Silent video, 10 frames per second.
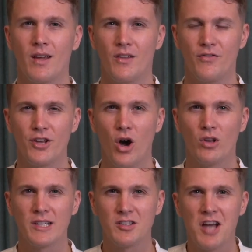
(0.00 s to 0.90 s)
the
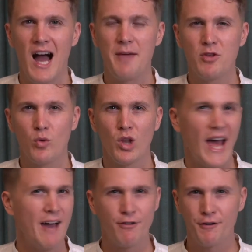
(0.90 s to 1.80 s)
only time you will
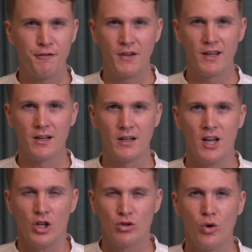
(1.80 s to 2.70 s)
ever
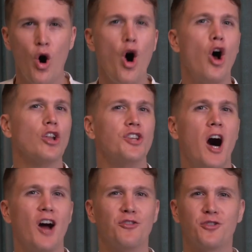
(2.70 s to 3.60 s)
feel to hold
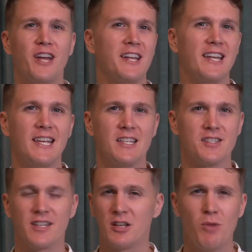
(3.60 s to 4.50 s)
on to that
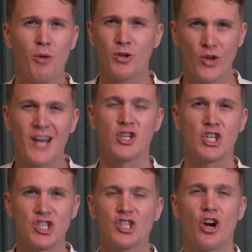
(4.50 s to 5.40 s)
ease. And the moment you
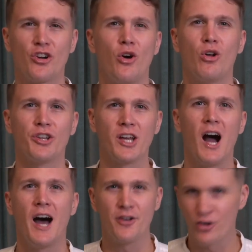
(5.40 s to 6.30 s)
actually start holding
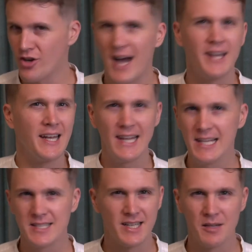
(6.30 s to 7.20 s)
on, you're not in
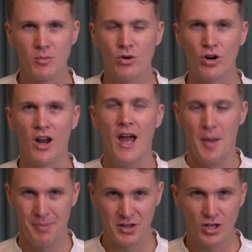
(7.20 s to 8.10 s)
ease anymore.
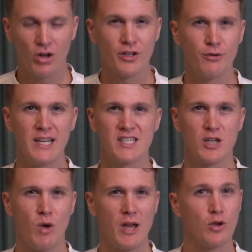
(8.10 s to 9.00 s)
But the only
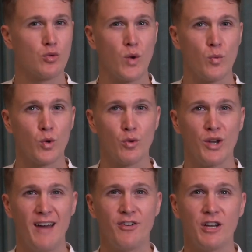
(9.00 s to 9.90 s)
reason why you, would
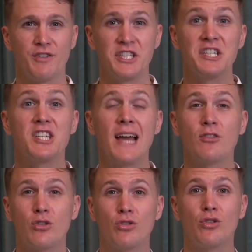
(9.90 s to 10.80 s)
ever even
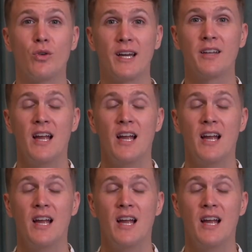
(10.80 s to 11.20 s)
intend to do it